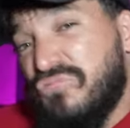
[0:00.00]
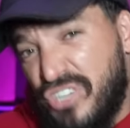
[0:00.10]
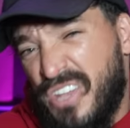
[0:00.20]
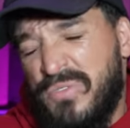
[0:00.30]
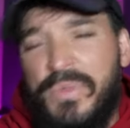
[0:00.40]

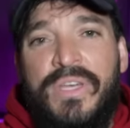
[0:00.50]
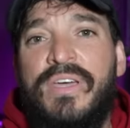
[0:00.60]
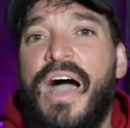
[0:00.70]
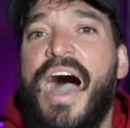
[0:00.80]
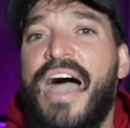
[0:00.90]

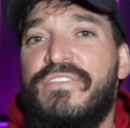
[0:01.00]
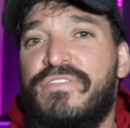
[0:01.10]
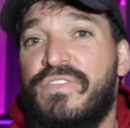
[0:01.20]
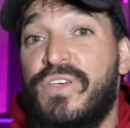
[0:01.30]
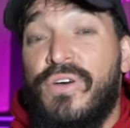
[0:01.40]
genuinely I
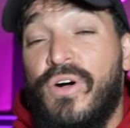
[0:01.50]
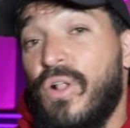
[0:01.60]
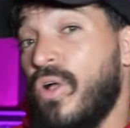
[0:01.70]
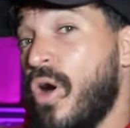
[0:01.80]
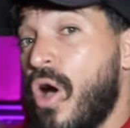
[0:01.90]

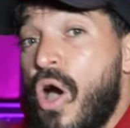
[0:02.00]
feel